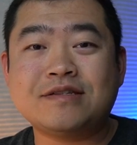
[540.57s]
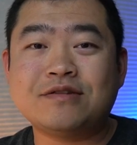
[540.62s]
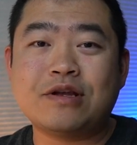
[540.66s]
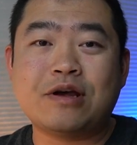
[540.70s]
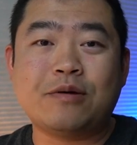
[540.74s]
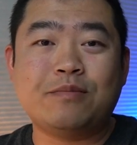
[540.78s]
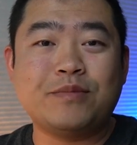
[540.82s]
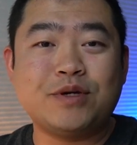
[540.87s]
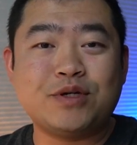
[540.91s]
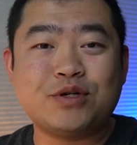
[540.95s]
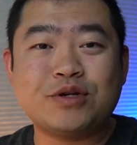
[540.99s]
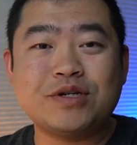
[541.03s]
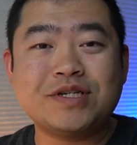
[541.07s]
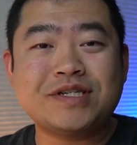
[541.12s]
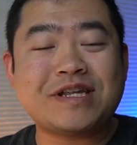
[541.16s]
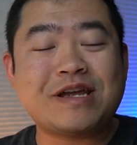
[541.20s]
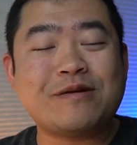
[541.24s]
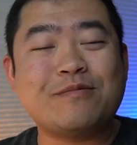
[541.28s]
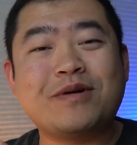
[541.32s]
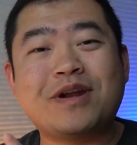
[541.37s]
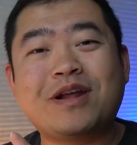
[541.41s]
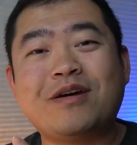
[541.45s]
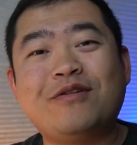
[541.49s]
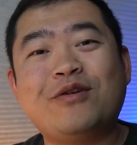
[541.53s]
the mission
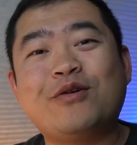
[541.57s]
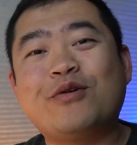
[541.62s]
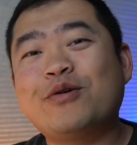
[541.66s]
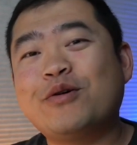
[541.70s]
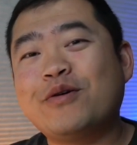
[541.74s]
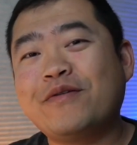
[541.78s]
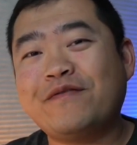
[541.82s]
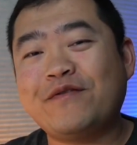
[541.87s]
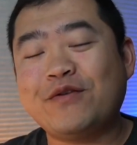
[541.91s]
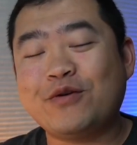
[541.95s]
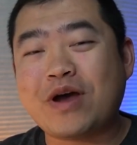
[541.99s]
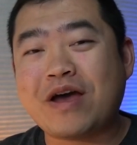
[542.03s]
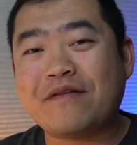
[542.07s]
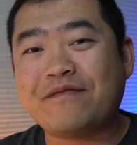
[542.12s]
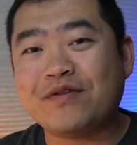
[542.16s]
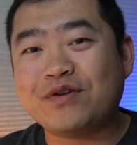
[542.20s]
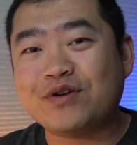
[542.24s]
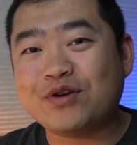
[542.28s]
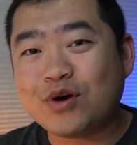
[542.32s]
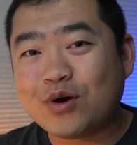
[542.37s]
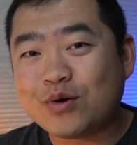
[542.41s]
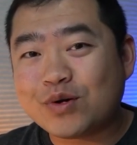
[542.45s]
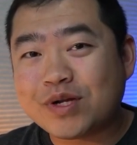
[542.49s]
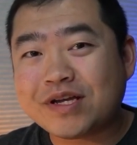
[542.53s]
statement, I don't know if you
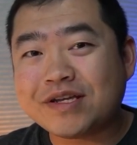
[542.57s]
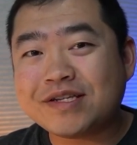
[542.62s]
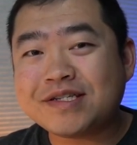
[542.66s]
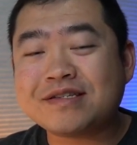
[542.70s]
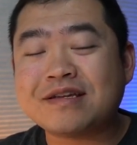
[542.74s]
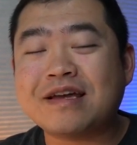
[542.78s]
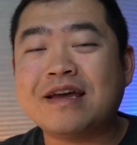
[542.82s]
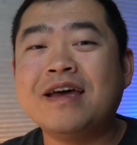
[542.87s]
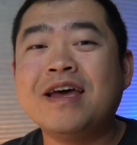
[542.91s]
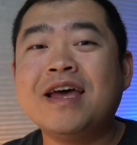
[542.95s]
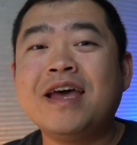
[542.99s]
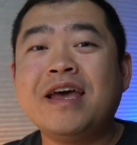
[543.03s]
ever noticed,